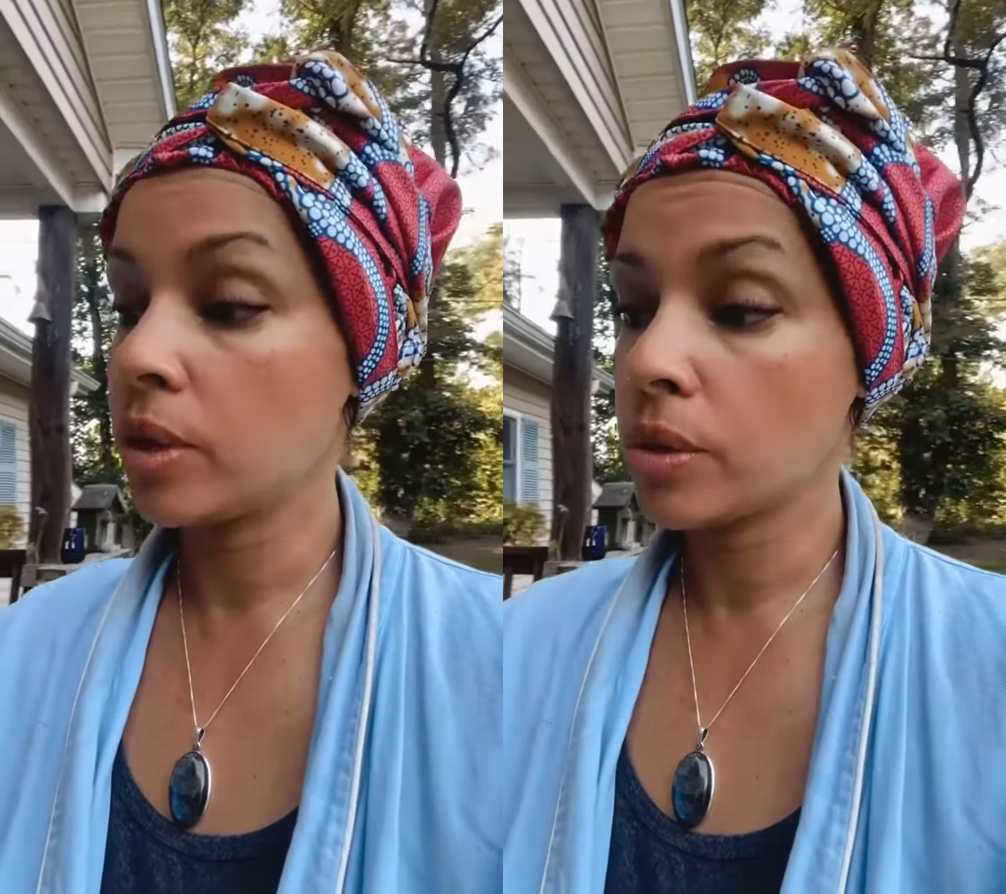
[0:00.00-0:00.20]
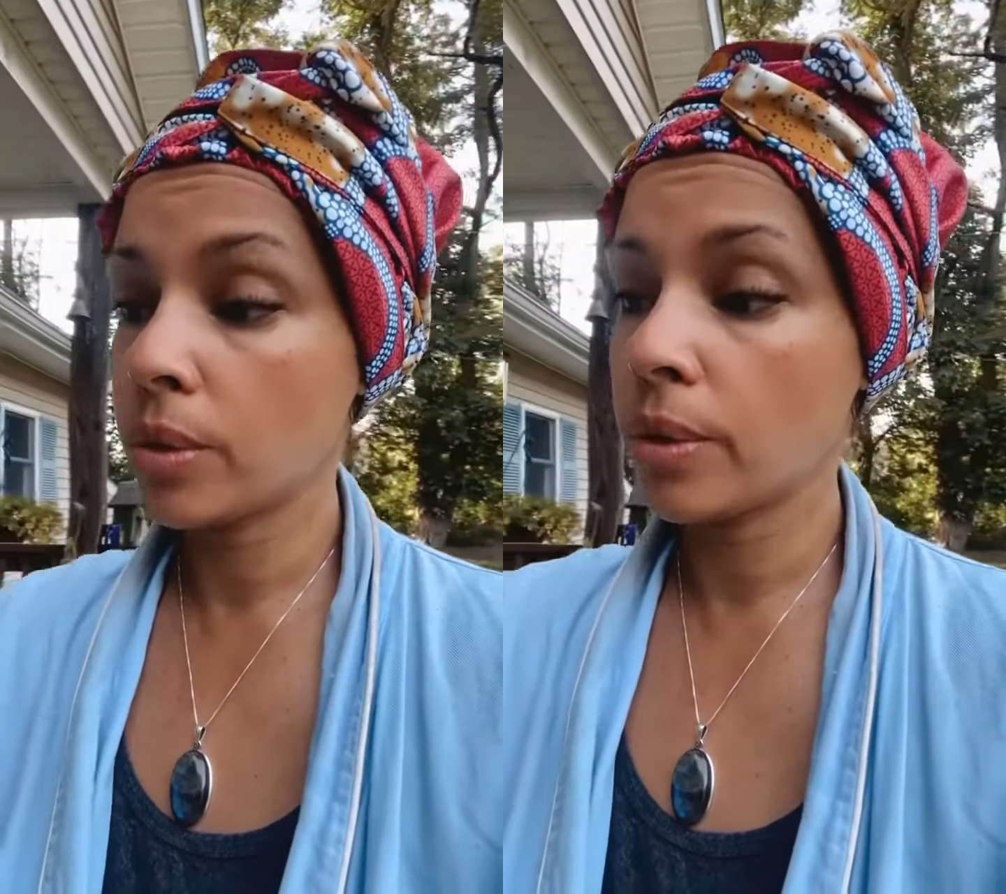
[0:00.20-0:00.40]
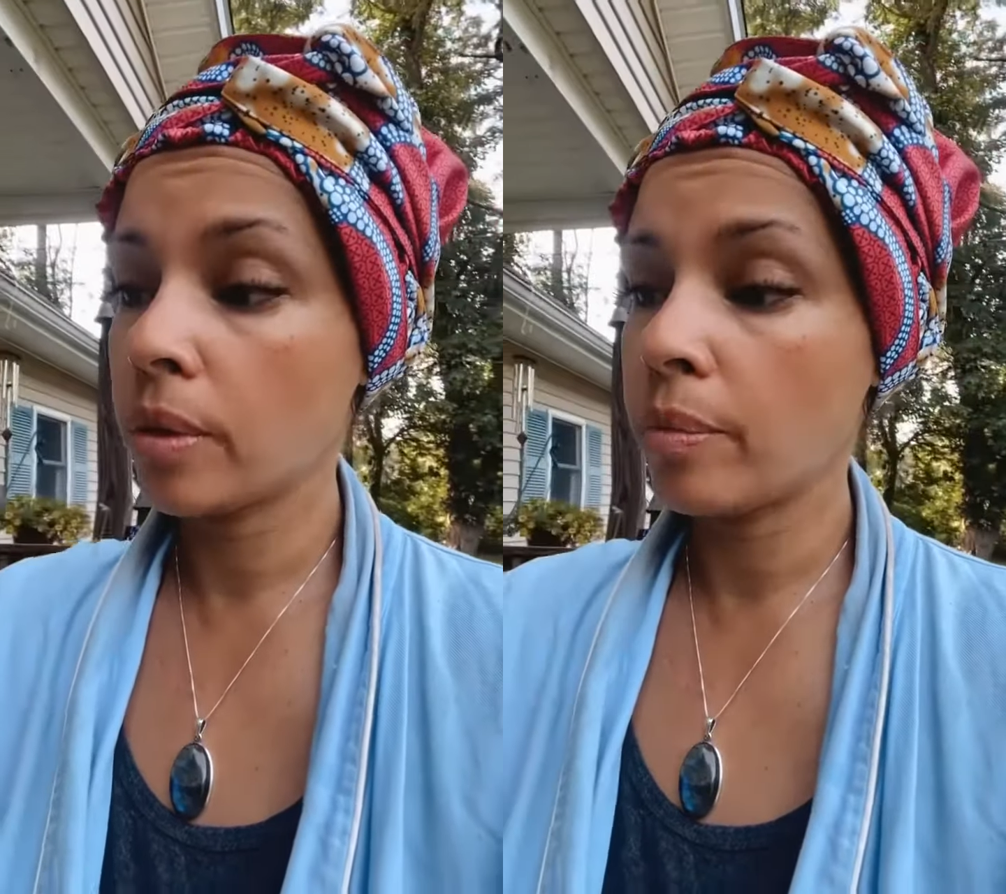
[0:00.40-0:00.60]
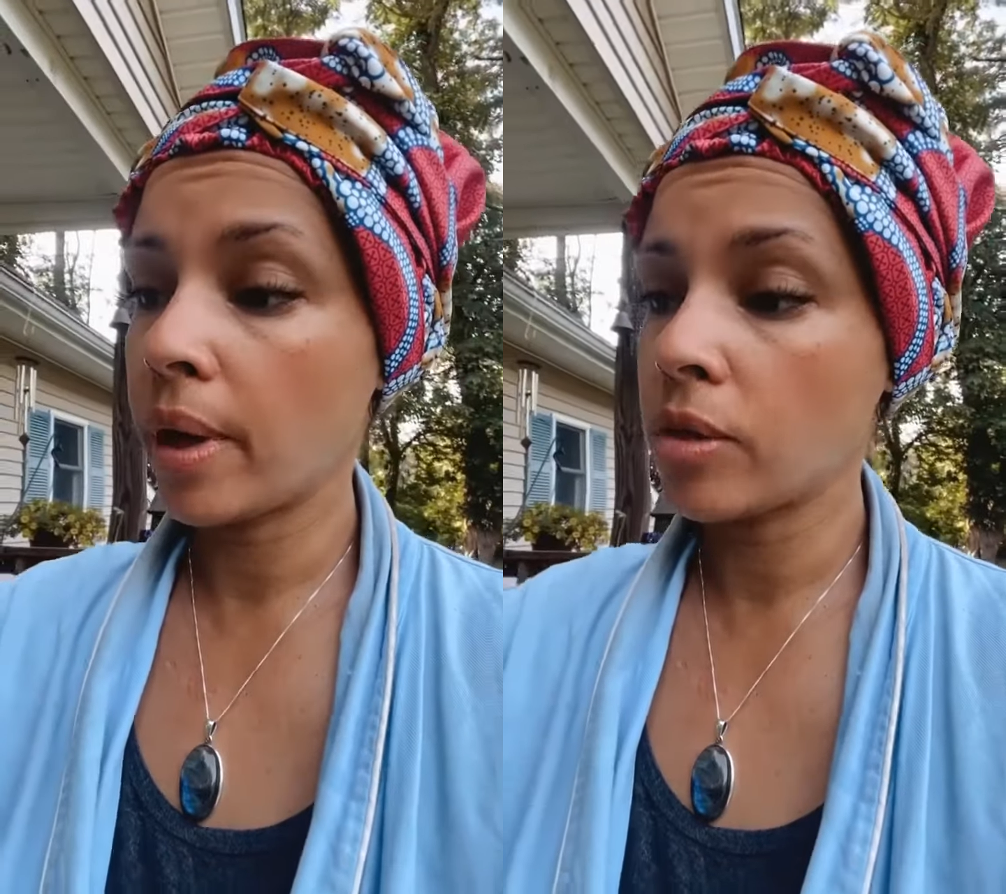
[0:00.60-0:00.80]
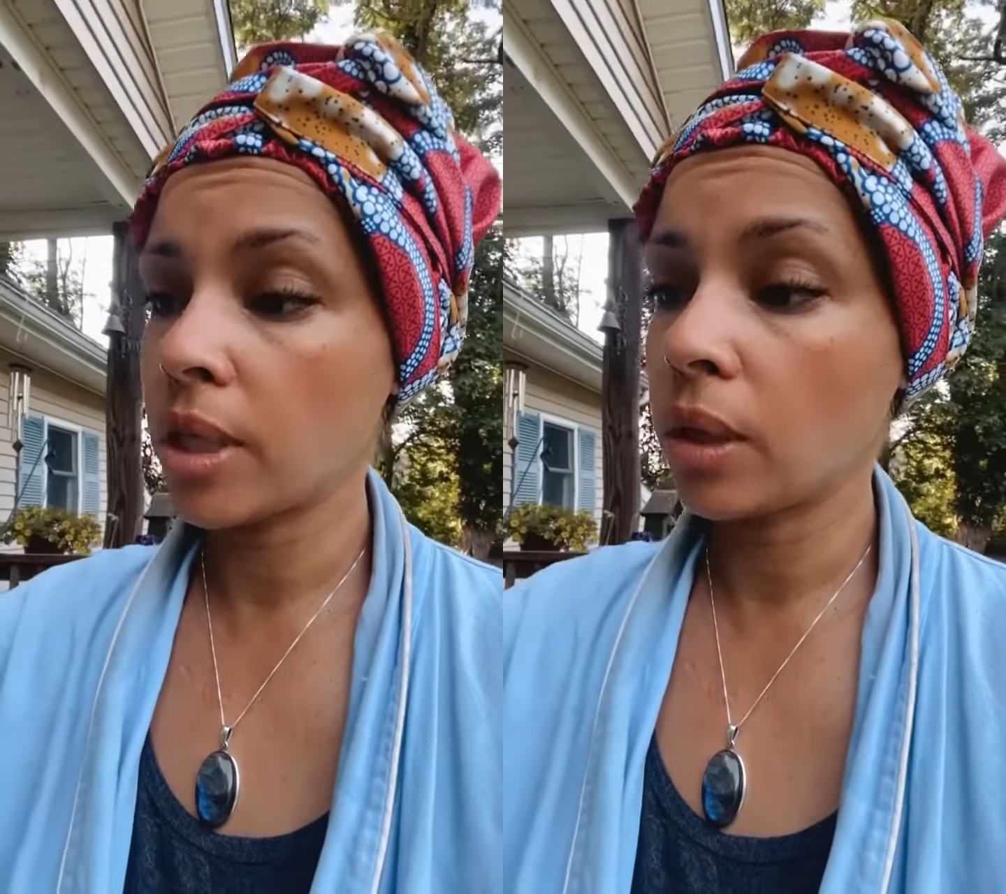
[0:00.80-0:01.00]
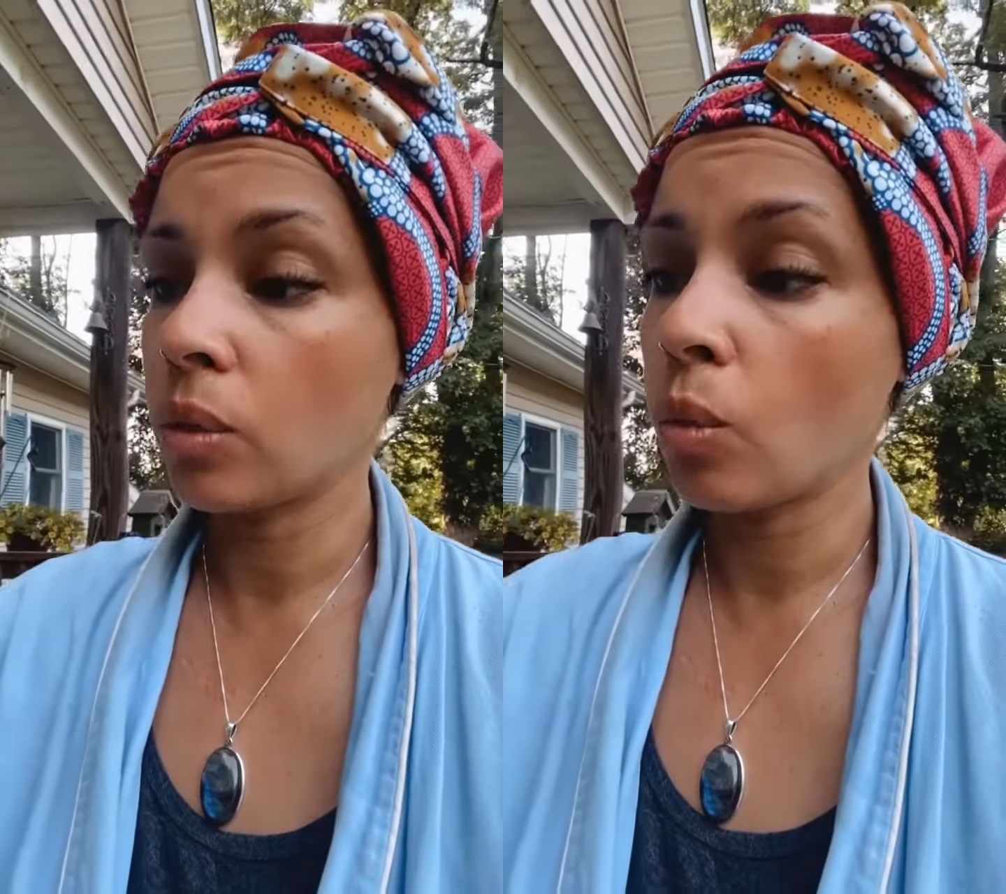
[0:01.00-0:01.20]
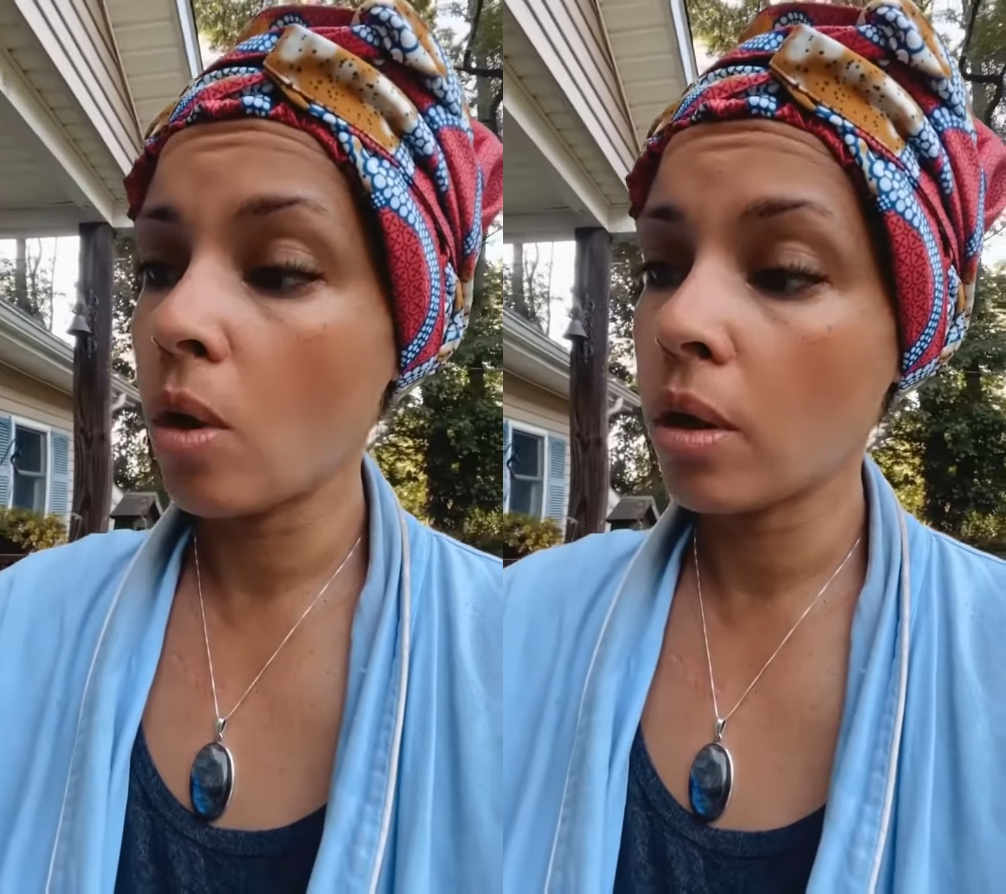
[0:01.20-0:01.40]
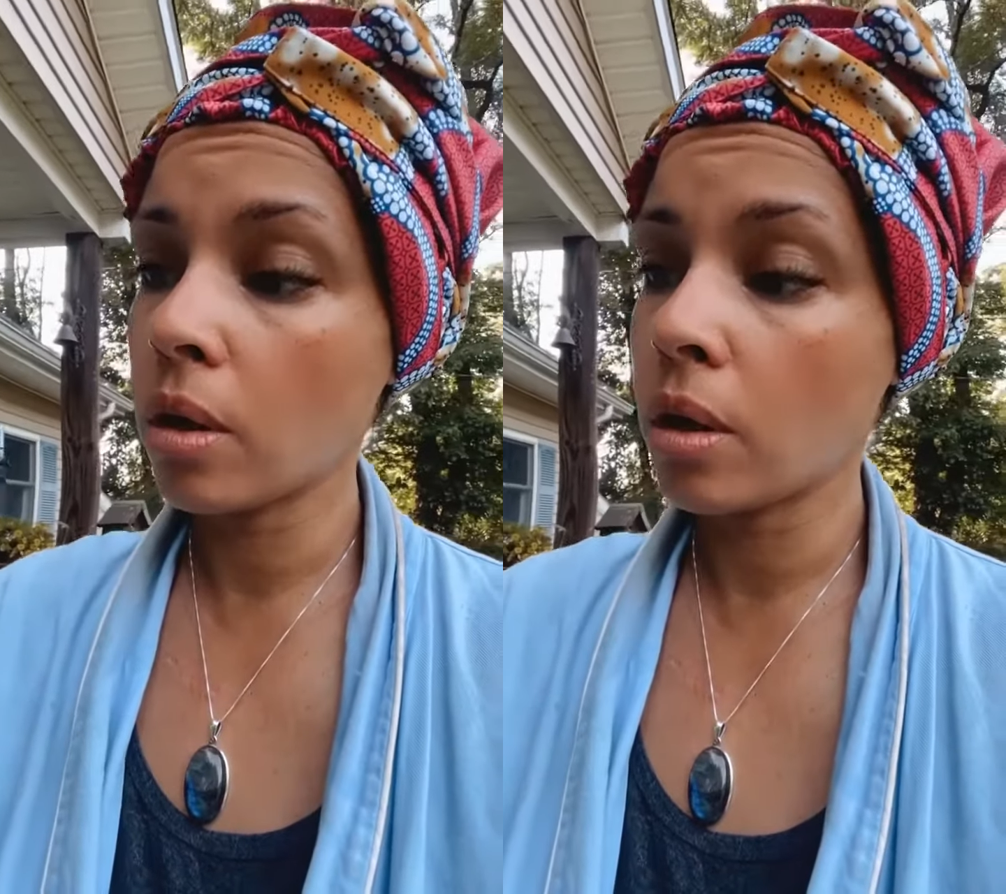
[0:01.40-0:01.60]
has heard about Jayland
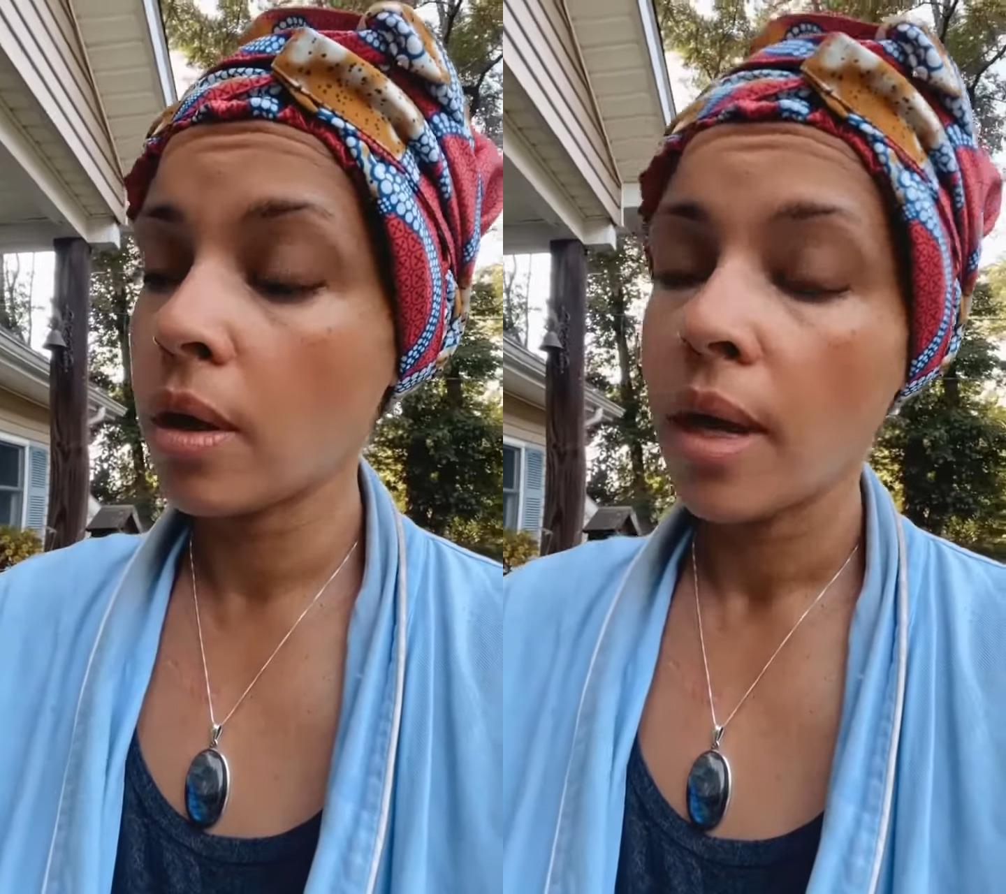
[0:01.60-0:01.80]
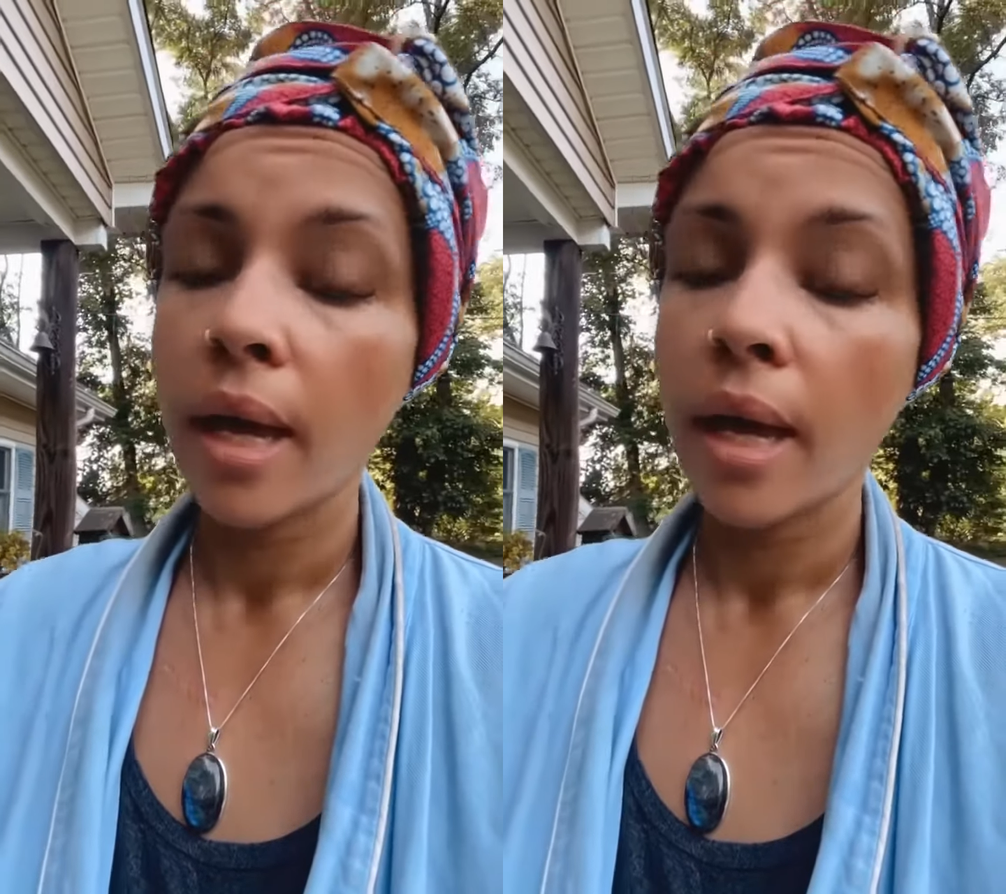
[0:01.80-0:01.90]
Walker